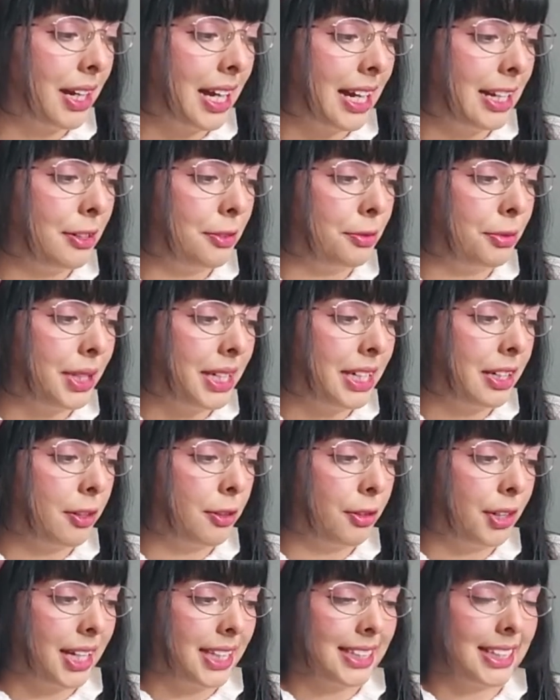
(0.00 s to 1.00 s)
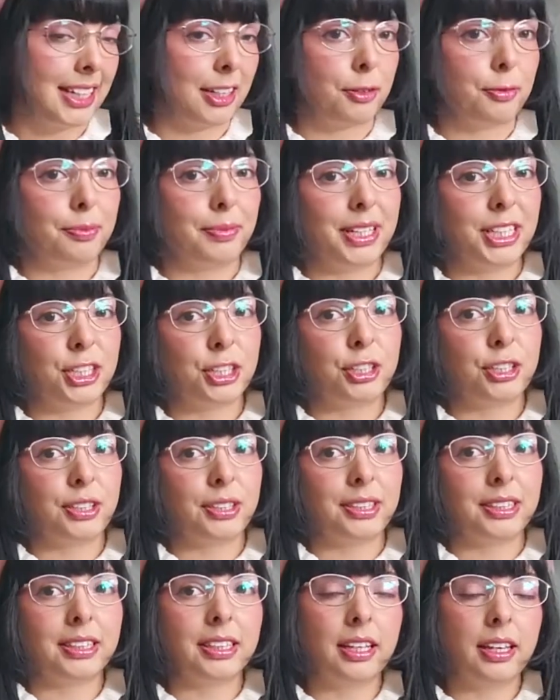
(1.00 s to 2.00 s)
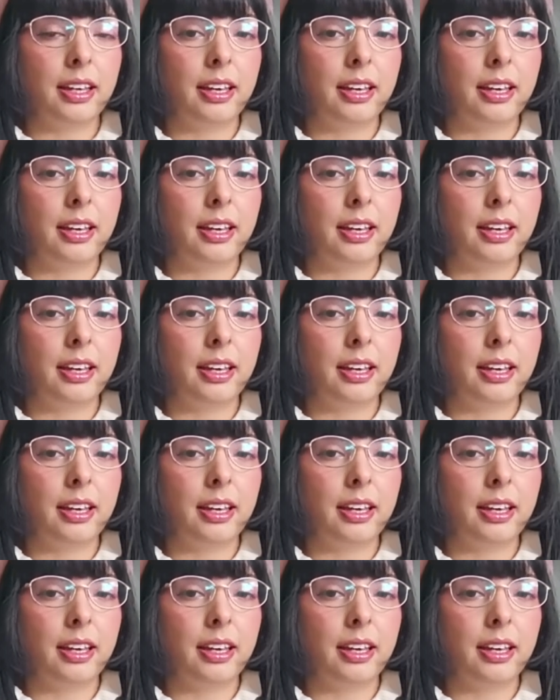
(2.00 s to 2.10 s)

Halloween or at a convention.